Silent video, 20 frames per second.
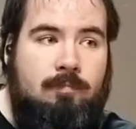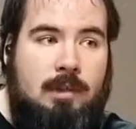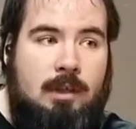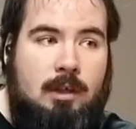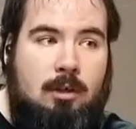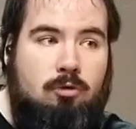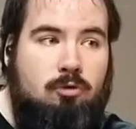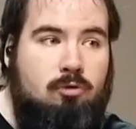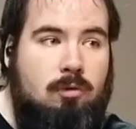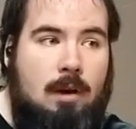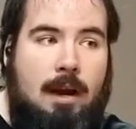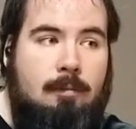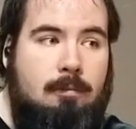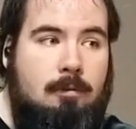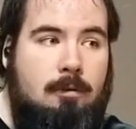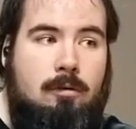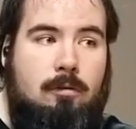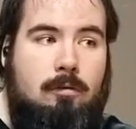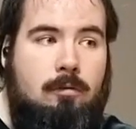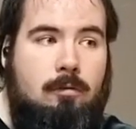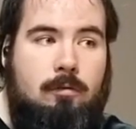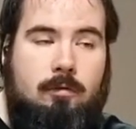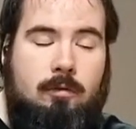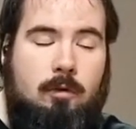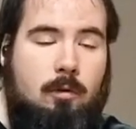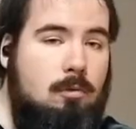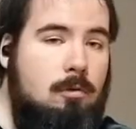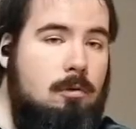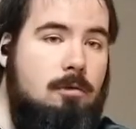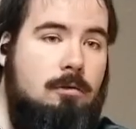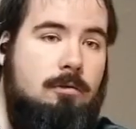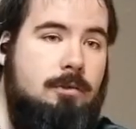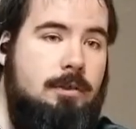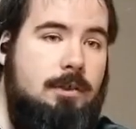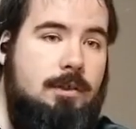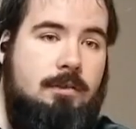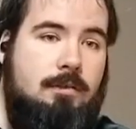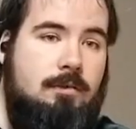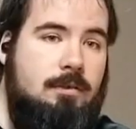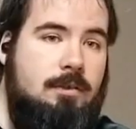travel the world
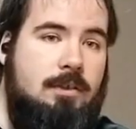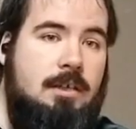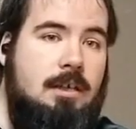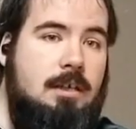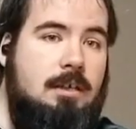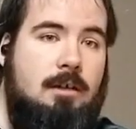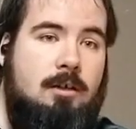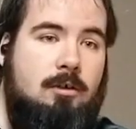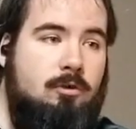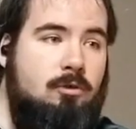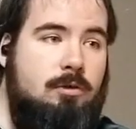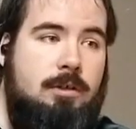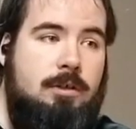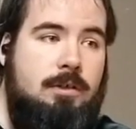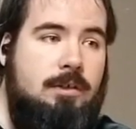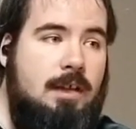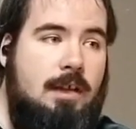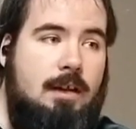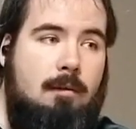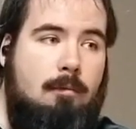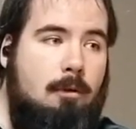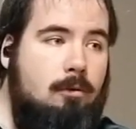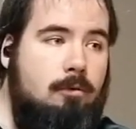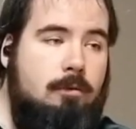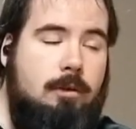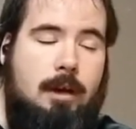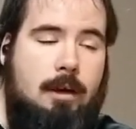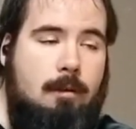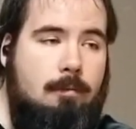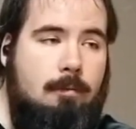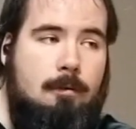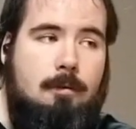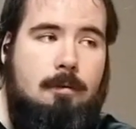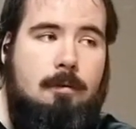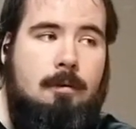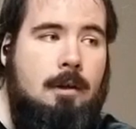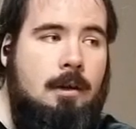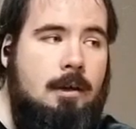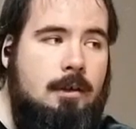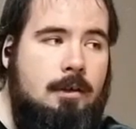and see countries that I've only ever
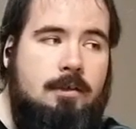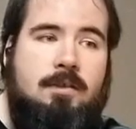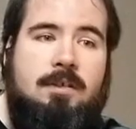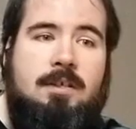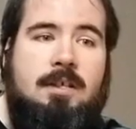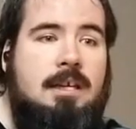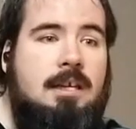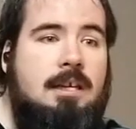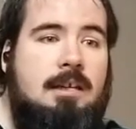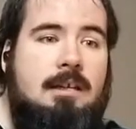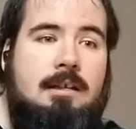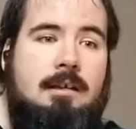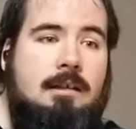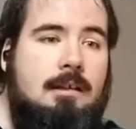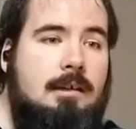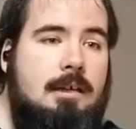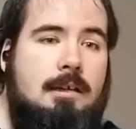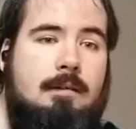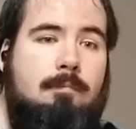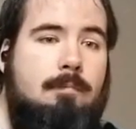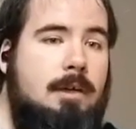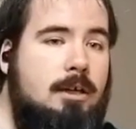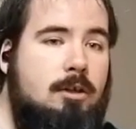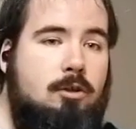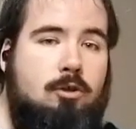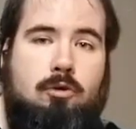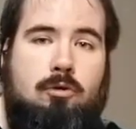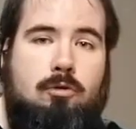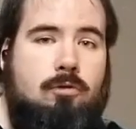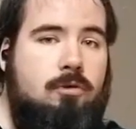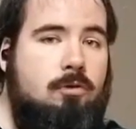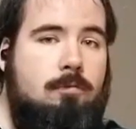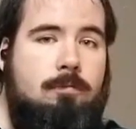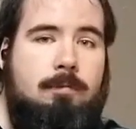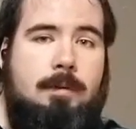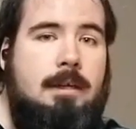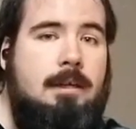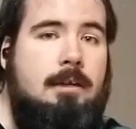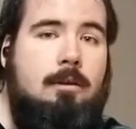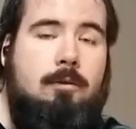seen in pictures or
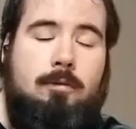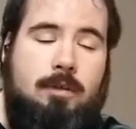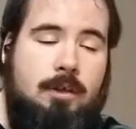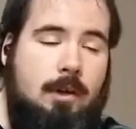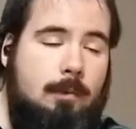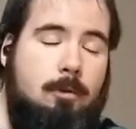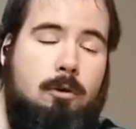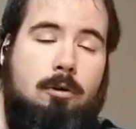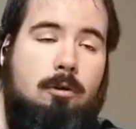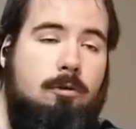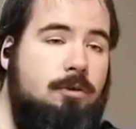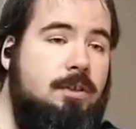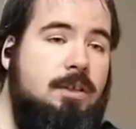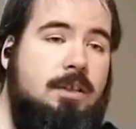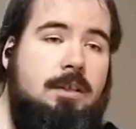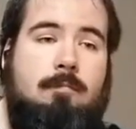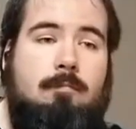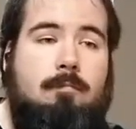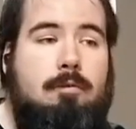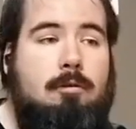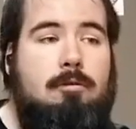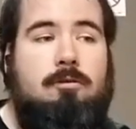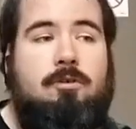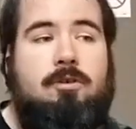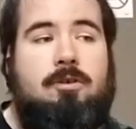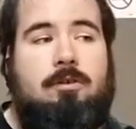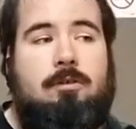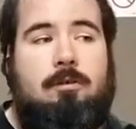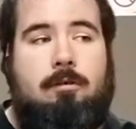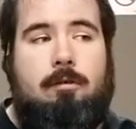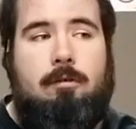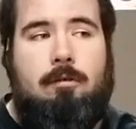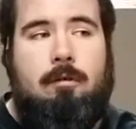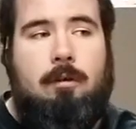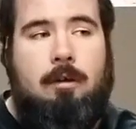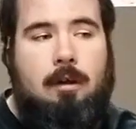videos, up close and impersonal.